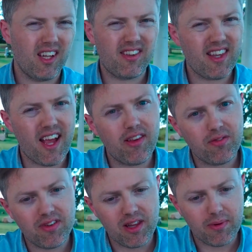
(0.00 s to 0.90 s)
That is
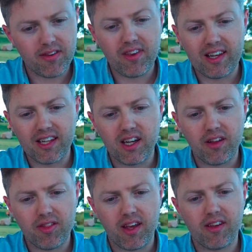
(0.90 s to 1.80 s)
obviously a bit silly, I
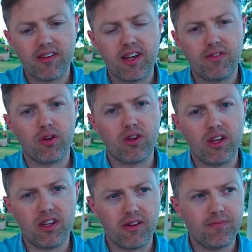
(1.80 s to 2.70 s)
think. If you're,
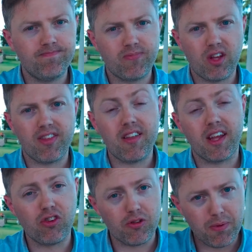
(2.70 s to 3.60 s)
because then they
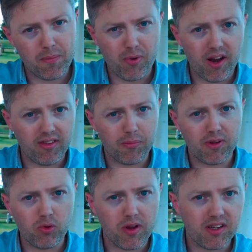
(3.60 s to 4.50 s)
could just put the prices up in
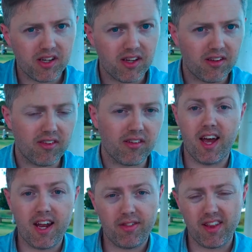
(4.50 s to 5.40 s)
20 years. And
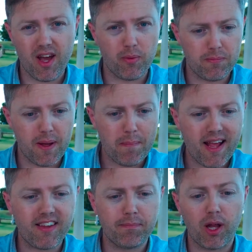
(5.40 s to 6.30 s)
I think that would be a
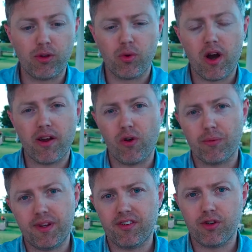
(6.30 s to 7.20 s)
massive blow to our
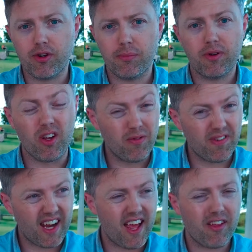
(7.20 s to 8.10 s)
economies in Europe. Don't
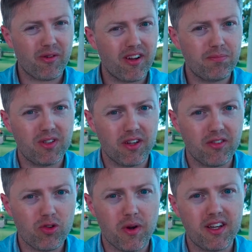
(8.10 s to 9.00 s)
forget, there are,
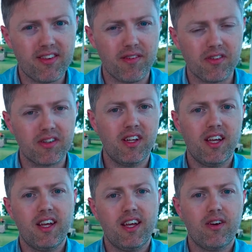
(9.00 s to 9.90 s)
27
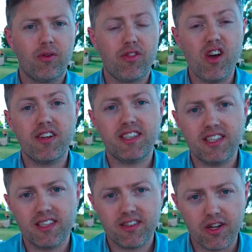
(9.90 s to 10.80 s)
or
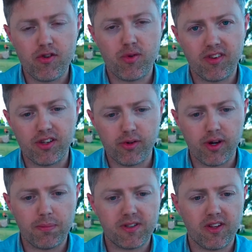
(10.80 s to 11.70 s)
30 countries in
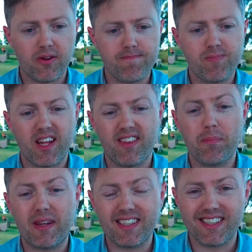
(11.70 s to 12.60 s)
Europe, so it's a
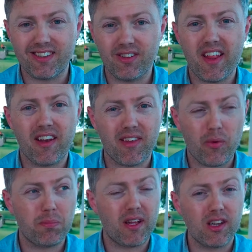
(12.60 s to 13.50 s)
big deal. That
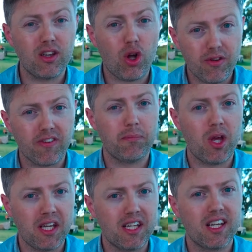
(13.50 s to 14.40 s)
would be a lot of
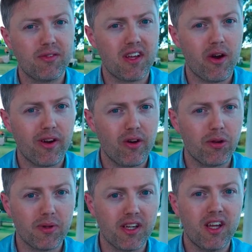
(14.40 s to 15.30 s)
money leaving our
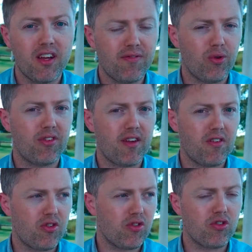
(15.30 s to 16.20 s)
economy for
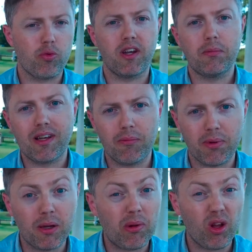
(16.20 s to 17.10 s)
720 million
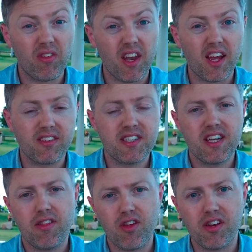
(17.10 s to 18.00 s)
people in the next
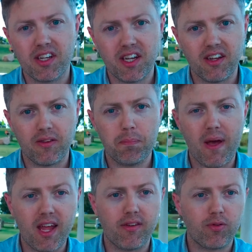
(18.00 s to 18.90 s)
30 years,
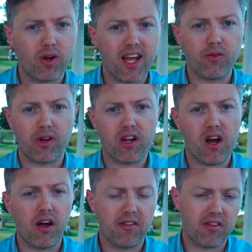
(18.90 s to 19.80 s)
paying for electric
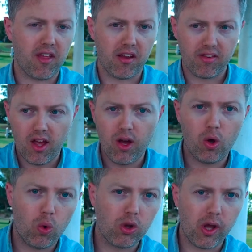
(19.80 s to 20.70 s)
cars and things,
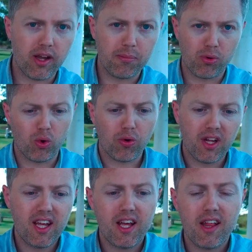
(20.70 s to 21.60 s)
all going abroad.
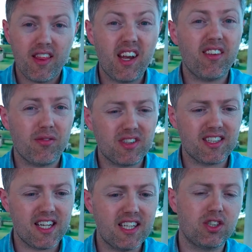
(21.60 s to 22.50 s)
That is obviously
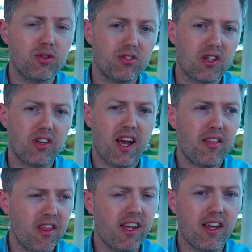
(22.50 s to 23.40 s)
an issue, so I
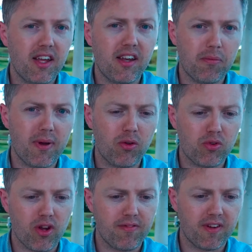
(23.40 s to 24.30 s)
think it is best we
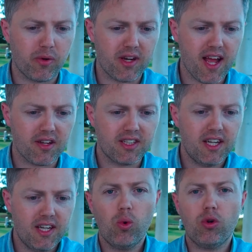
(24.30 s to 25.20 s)
try and figure it out.
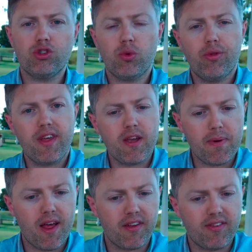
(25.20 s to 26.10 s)
What do you all think
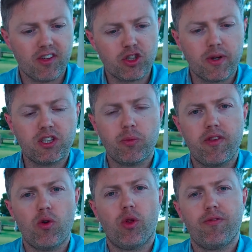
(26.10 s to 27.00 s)
about this situation
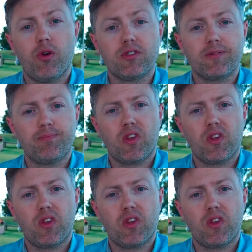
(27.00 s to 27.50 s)
with Northvolt?